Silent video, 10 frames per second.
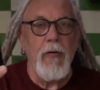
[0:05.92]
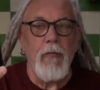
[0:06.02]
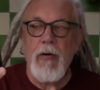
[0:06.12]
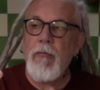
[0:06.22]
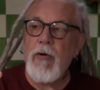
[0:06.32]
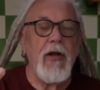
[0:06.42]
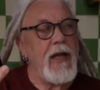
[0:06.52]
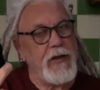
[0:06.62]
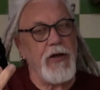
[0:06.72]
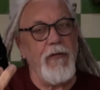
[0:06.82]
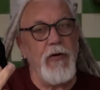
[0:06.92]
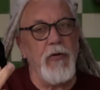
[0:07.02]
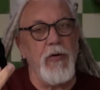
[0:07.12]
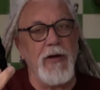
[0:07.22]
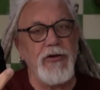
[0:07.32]
Well, we're going to ask a few
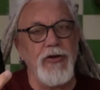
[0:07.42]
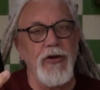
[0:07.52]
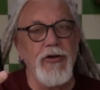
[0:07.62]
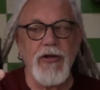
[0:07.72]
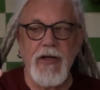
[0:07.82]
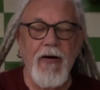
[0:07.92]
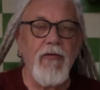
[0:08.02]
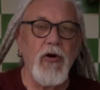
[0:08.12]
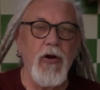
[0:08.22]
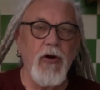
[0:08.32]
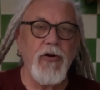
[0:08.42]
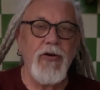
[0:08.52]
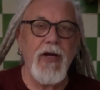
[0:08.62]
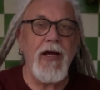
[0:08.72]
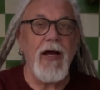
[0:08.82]
questions and have a good look
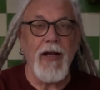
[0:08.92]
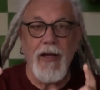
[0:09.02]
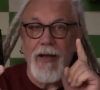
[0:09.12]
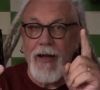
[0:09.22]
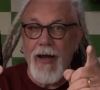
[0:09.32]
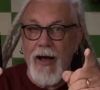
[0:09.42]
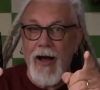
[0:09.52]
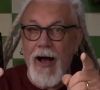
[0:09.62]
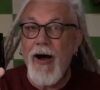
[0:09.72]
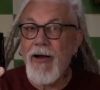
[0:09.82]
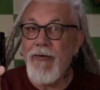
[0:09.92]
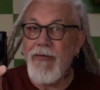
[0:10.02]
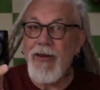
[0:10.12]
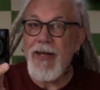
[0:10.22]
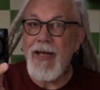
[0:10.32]
at it, and I'll give
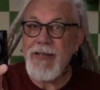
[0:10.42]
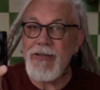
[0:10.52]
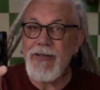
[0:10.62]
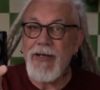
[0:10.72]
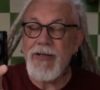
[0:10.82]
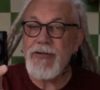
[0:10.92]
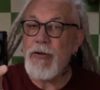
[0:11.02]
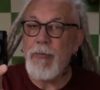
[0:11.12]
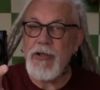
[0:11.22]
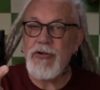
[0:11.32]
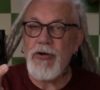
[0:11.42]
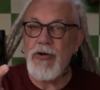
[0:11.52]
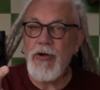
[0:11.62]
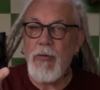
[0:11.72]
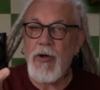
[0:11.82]
you the answer. So make sure
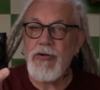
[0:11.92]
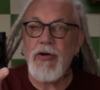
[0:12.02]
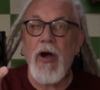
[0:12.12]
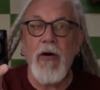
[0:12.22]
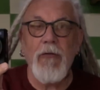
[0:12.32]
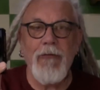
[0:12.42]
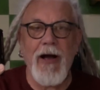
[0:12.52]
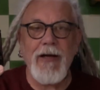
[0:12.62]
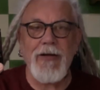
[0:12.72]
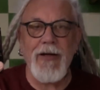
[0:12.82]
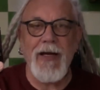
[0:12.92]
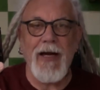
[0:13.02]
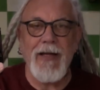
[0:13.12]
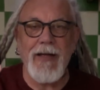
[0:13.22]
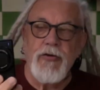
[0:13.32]
you watch right to the
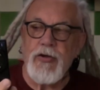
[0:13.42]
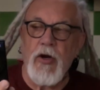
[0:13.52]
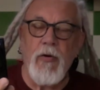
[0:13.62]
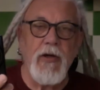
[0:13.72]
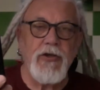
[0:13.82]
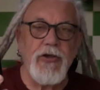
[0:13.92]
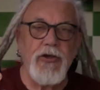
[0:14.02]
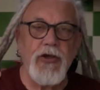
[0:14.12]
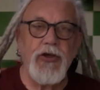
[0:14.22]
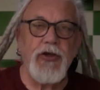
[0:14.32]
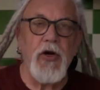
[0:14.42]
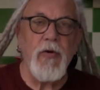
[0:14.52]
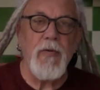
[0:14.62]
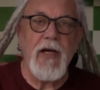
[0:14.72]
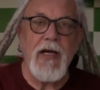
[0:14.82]
end. So this is the
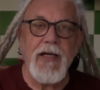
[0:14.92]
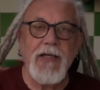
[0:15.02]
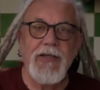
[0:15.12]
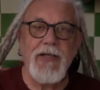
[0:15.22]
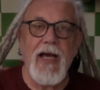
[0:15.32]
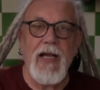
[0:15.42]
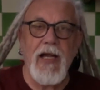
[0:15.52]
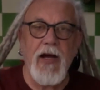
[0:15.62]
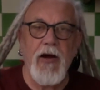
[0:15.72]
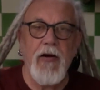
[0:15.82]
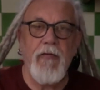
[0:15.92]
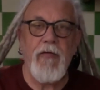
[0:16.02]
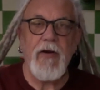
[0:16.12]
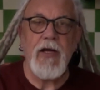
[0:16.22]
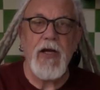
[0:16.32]
Sony
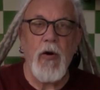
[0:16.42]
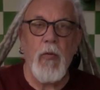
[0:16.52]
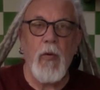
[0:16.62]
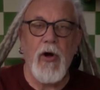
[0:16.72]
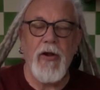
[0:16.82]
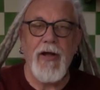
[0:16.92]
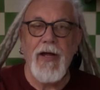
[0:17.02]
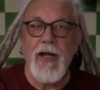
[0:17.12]
ZV-1.